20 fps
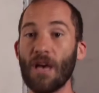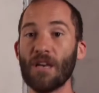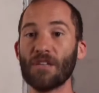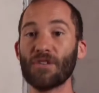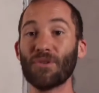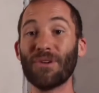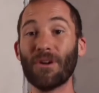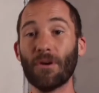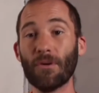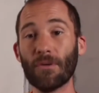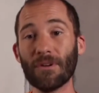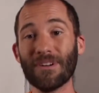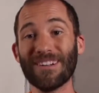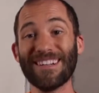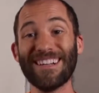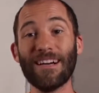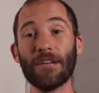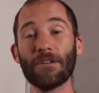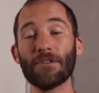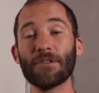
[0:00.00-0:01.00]
So in order
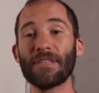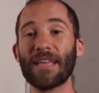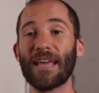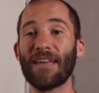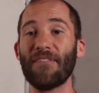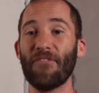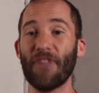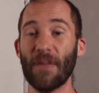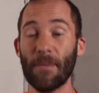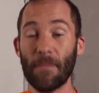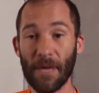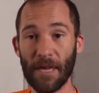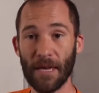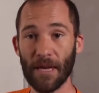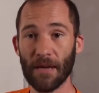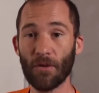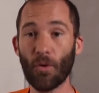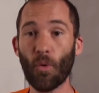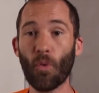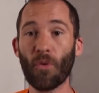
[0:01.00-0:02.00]
to understand
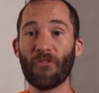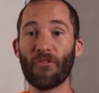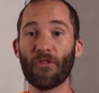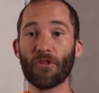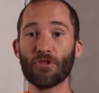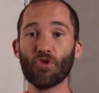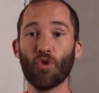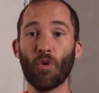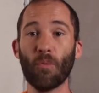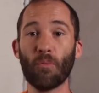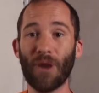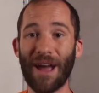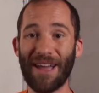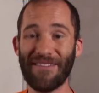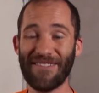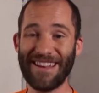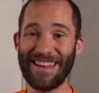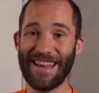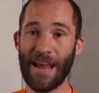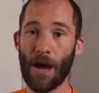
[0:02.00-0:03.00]
VPN, or Virtual
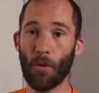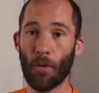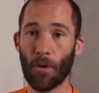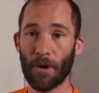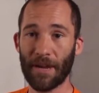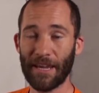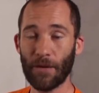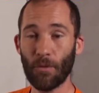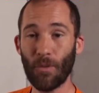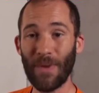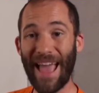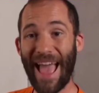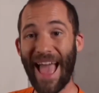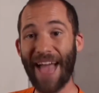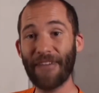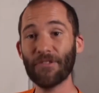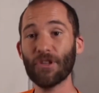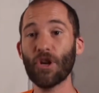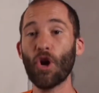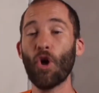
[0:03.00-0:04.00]
Private Networking, we
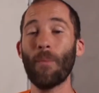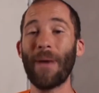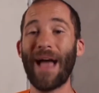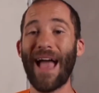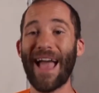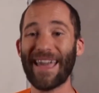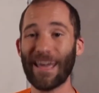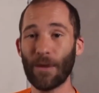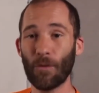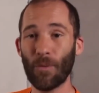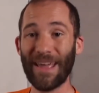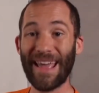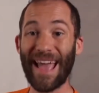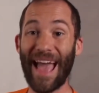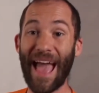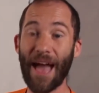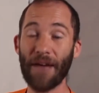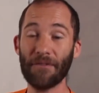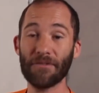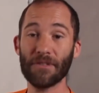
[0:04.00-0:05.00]
have to go back and we
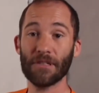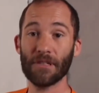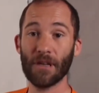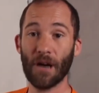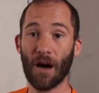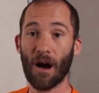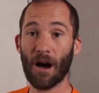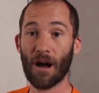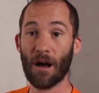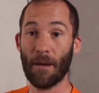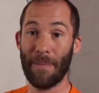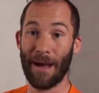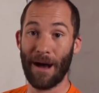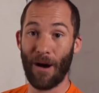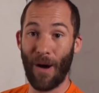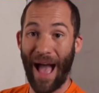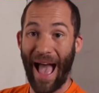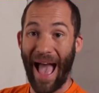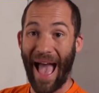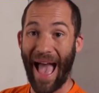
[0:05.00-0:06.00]
have to talk
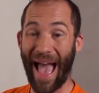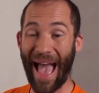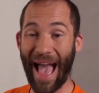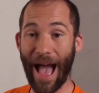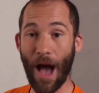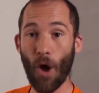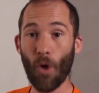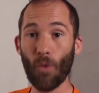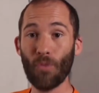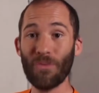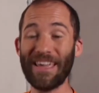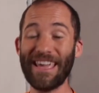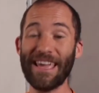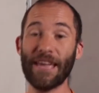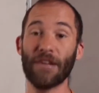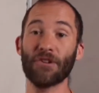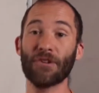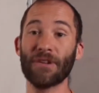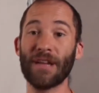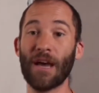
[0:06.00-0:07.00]
about how the
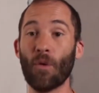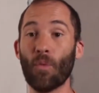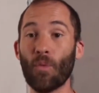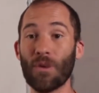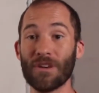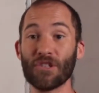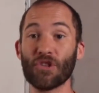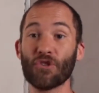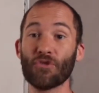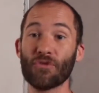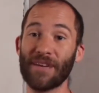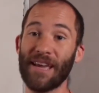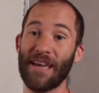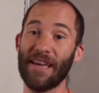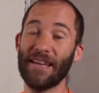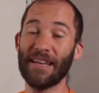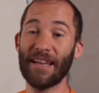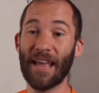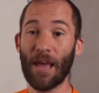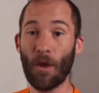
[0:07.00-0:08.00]
internet was
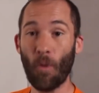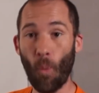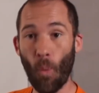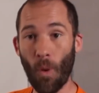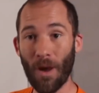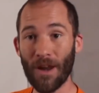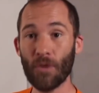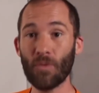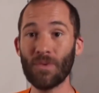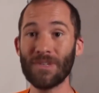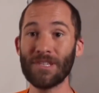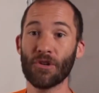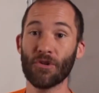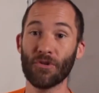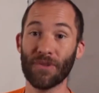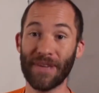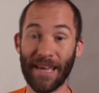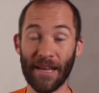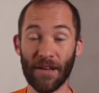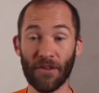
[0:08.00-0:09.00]
created and what it was
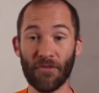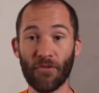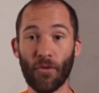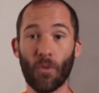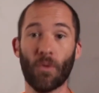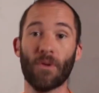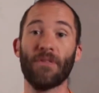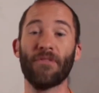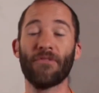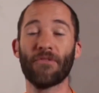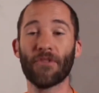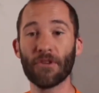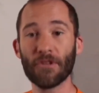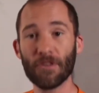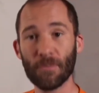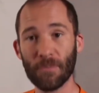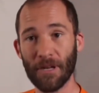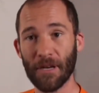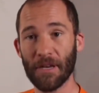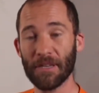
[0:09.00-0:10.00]
created for in the
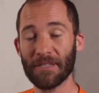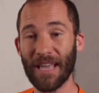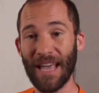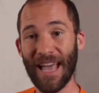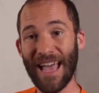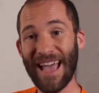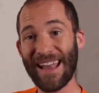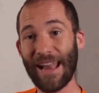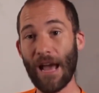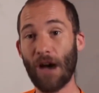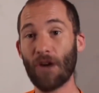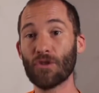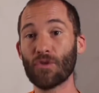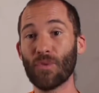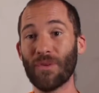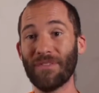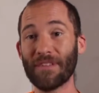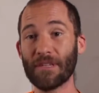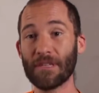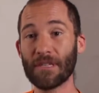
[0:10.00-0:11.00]
first place. Now, as
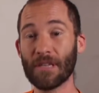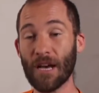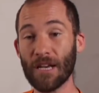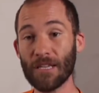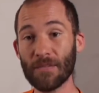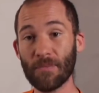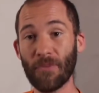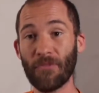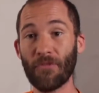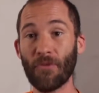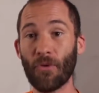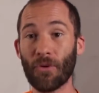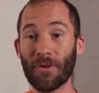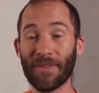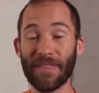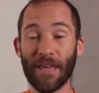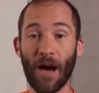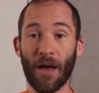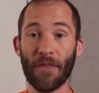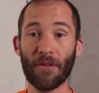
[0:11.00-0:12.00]
we've discussed before
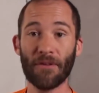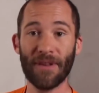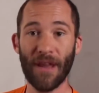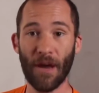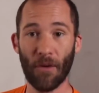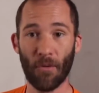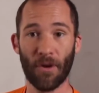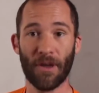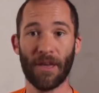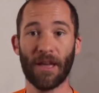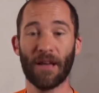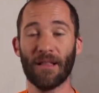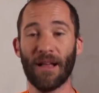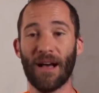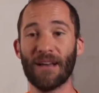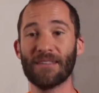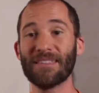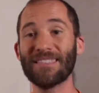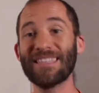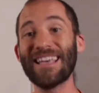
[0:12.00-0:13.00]
in the other networking
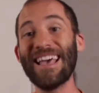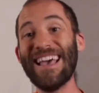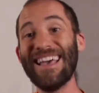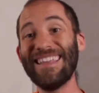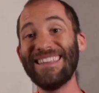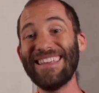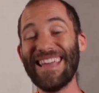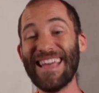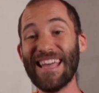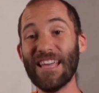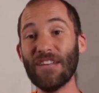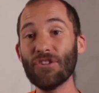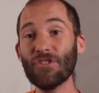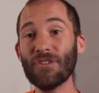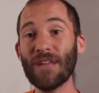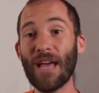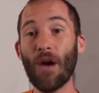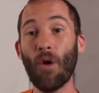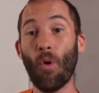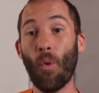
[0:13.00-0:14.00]
classes, the
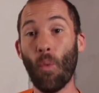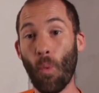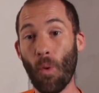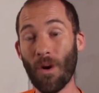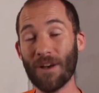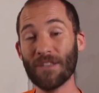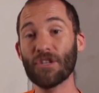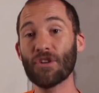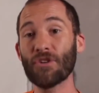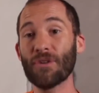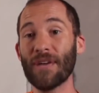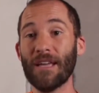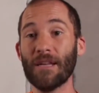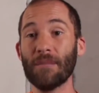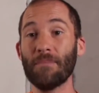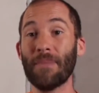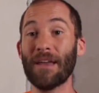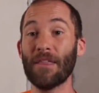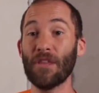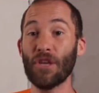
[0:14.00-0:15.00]
internet was
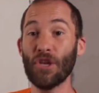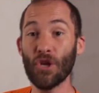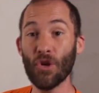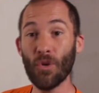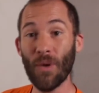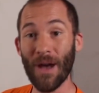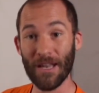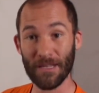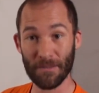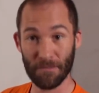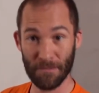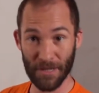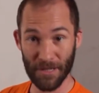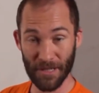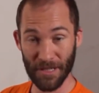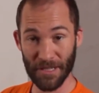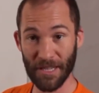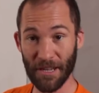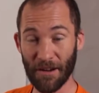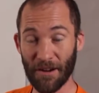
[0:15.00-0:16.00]
created by the US
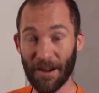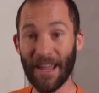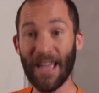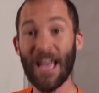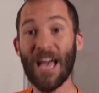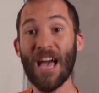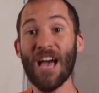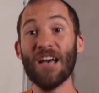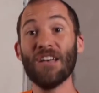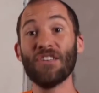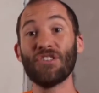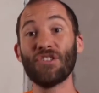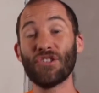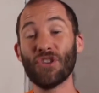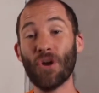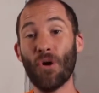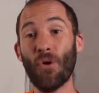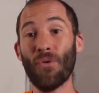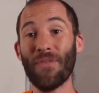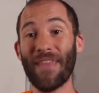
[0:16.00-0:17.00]
military
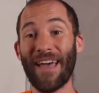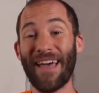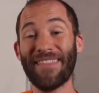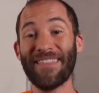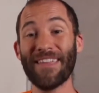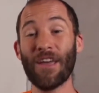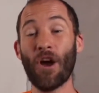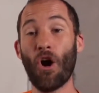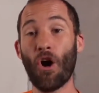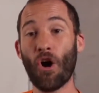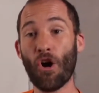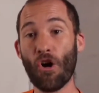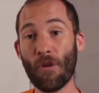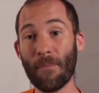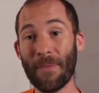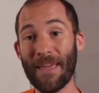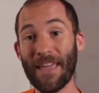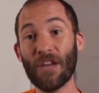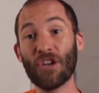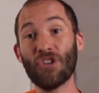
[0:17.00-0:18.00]
so that the
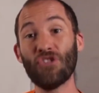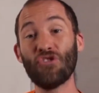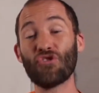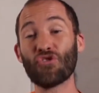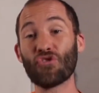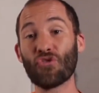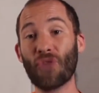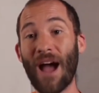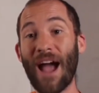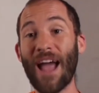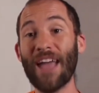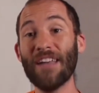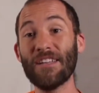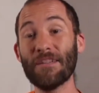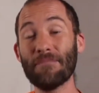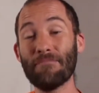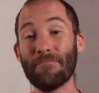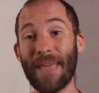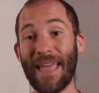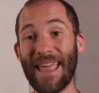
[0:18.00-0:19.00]
Army could try
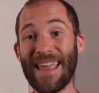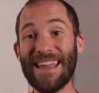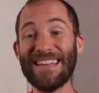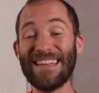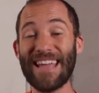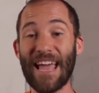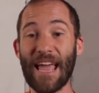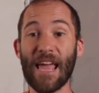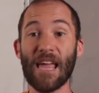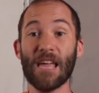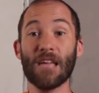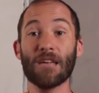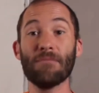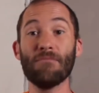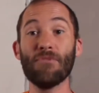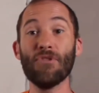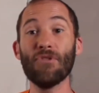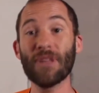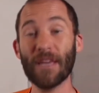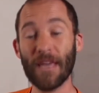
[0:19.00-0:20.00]
to maintain
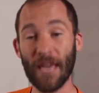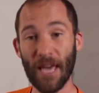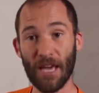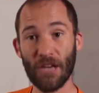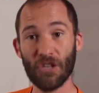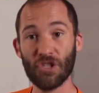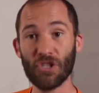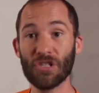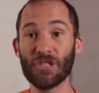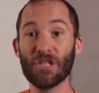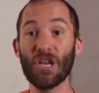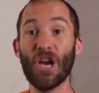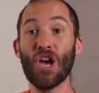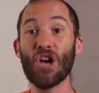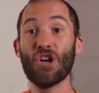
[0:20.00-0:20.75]
communications